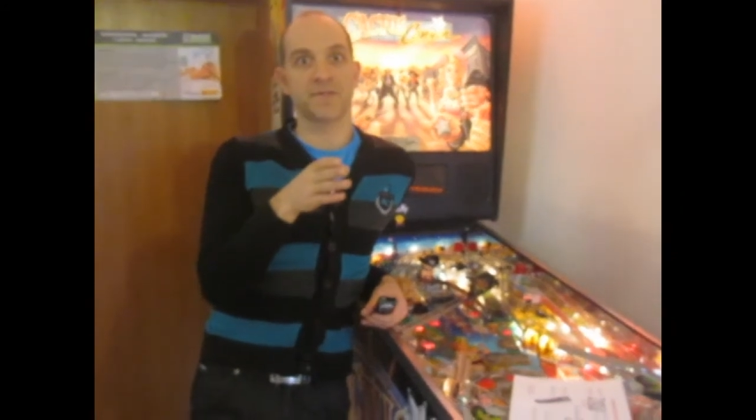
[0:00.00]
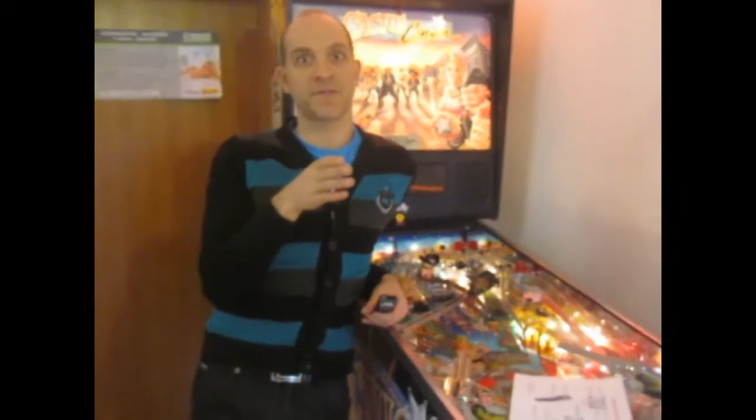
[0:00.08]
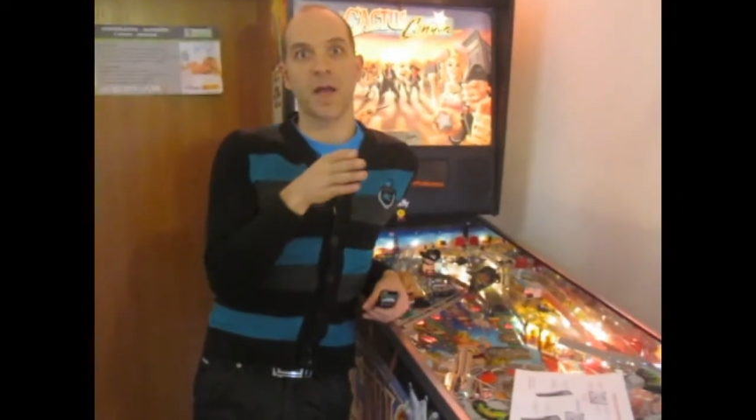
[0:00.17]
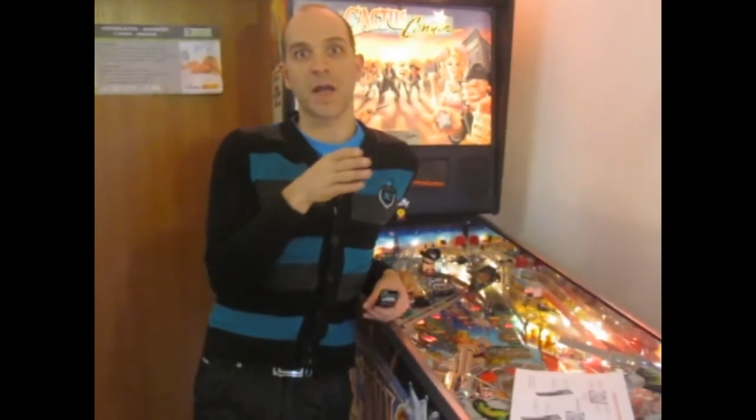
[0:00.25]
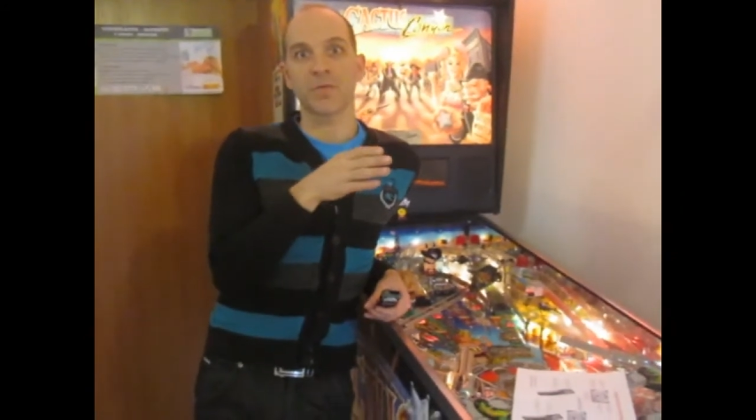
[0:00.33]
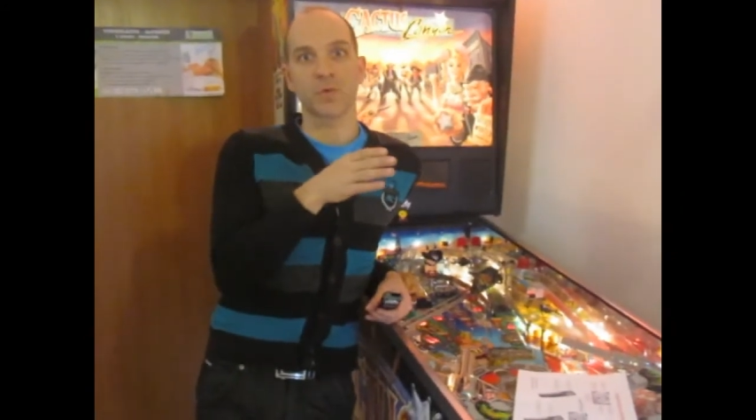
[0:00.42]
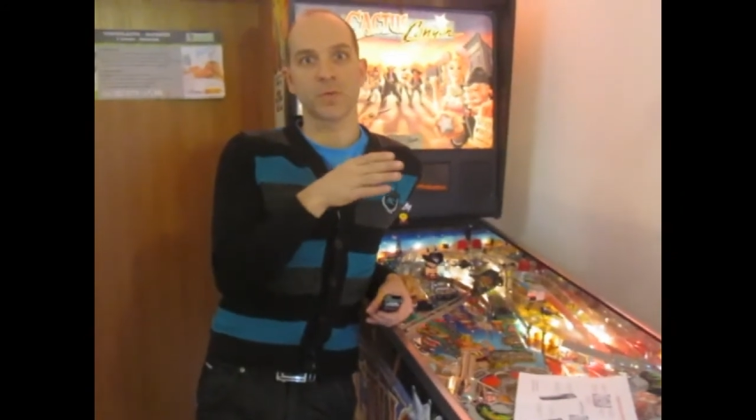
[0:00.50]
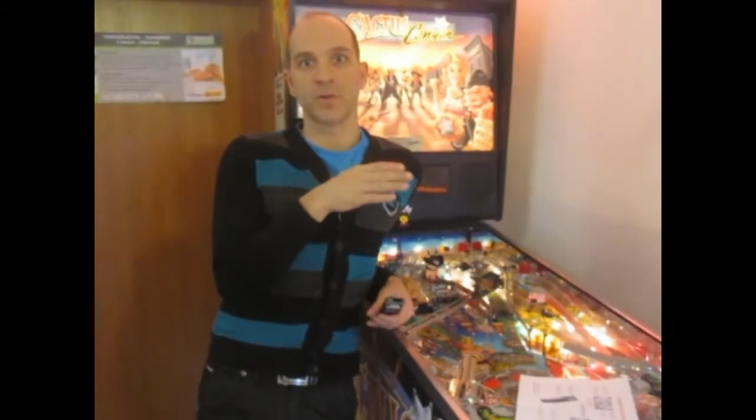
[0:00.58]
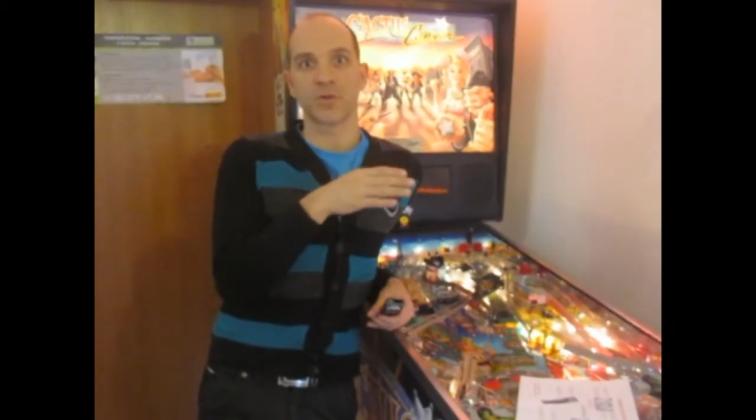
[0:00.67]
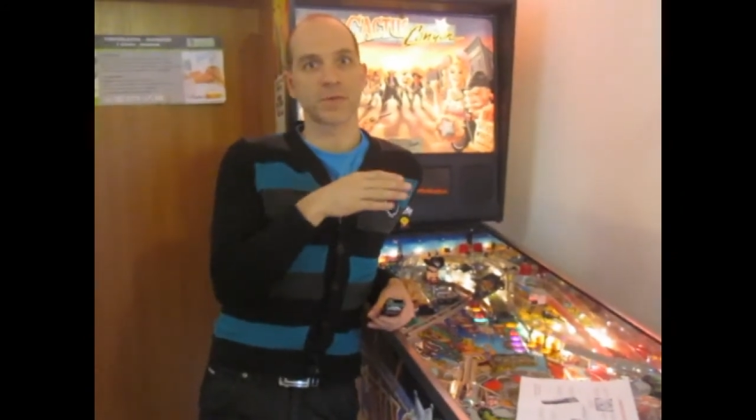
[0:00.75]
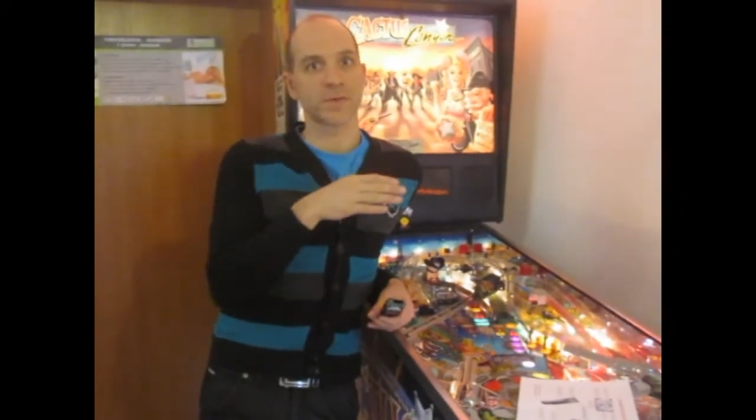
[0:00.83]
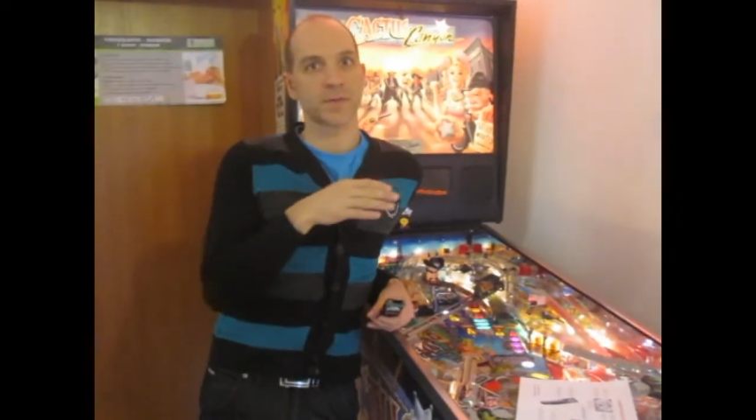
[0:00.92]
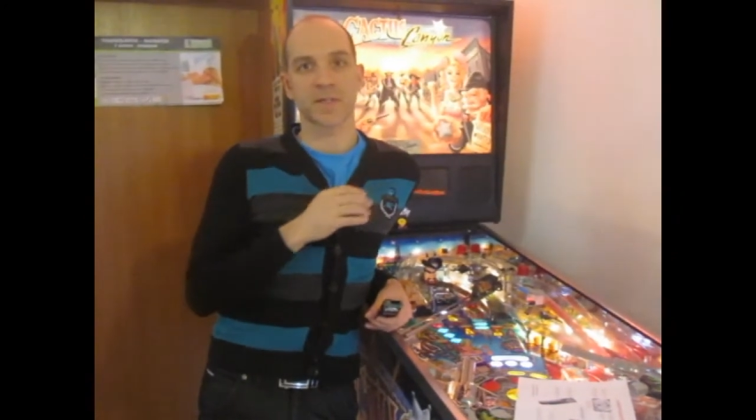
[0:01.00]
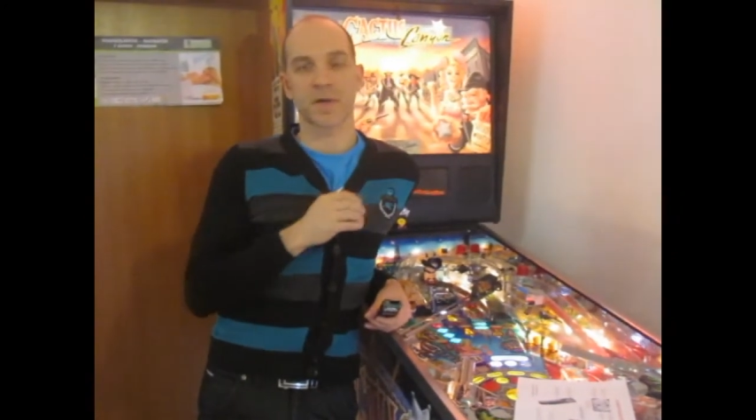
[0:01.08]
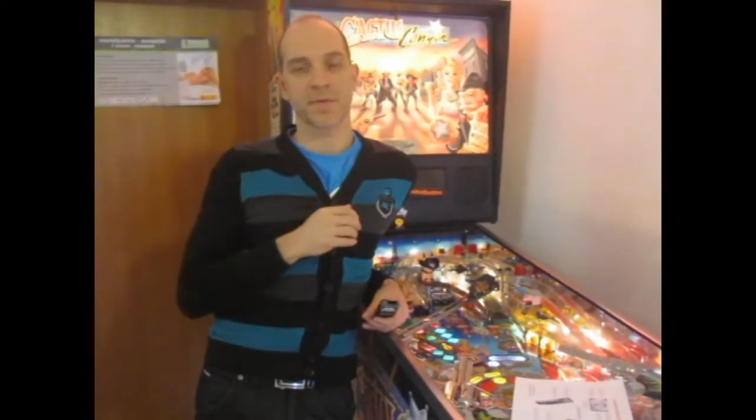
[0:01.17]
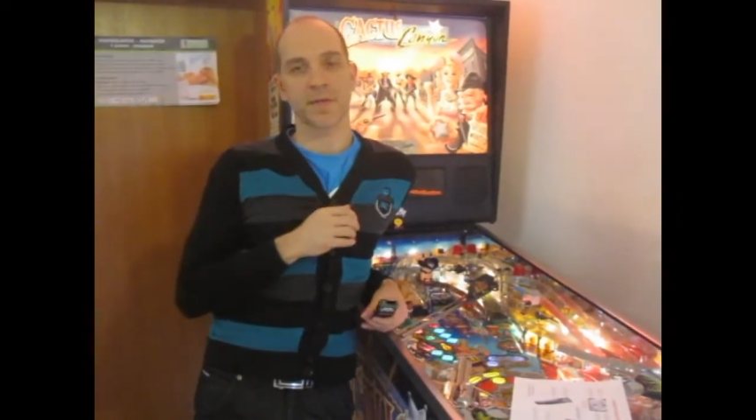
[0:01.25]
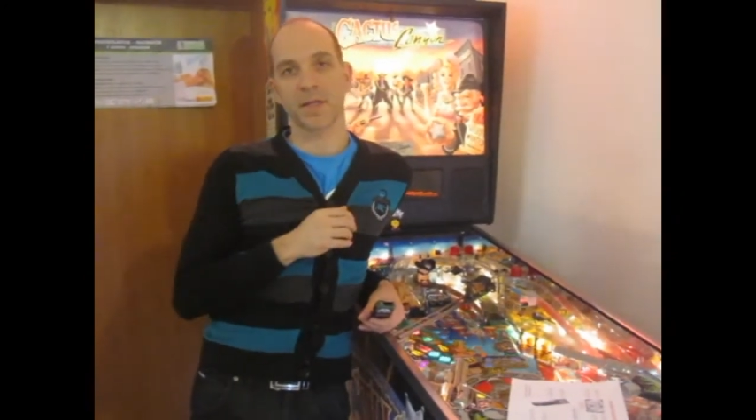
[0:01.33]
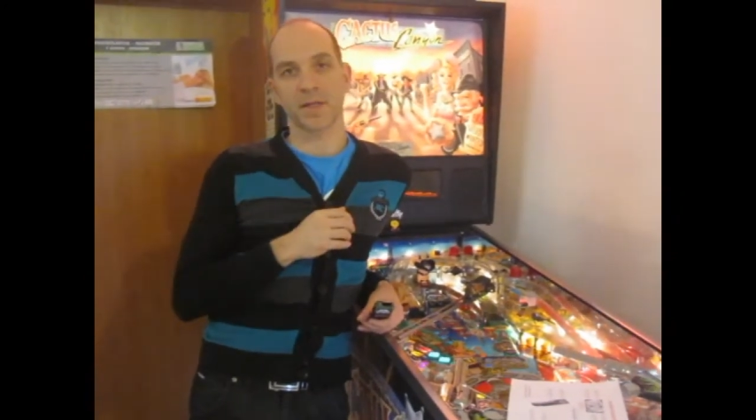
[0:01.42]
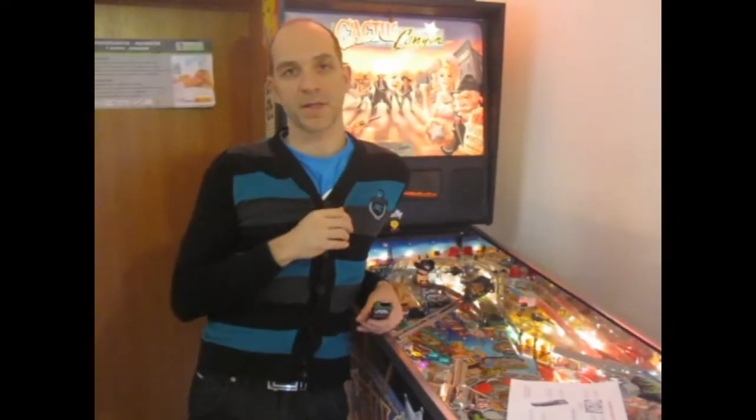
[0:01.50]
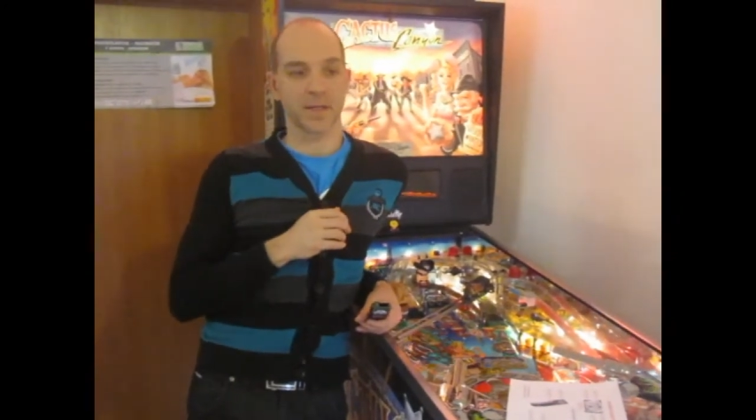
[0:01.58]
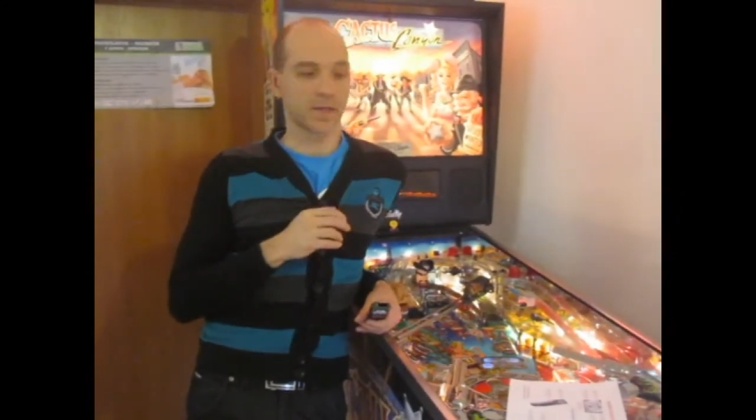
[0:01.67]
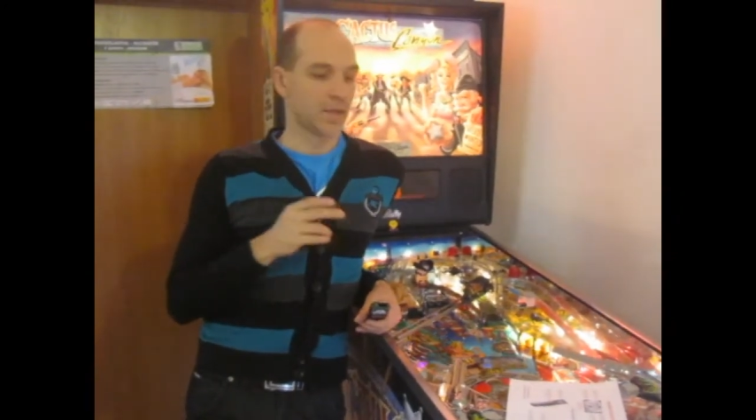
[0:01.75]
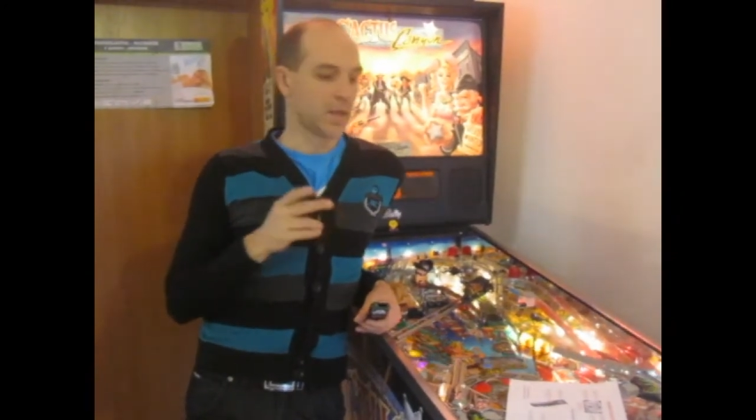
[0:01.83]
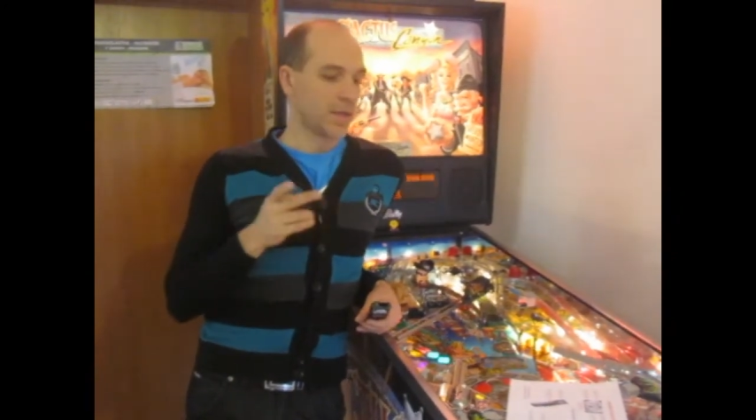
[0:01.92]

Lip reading: 5 revisions or something like that.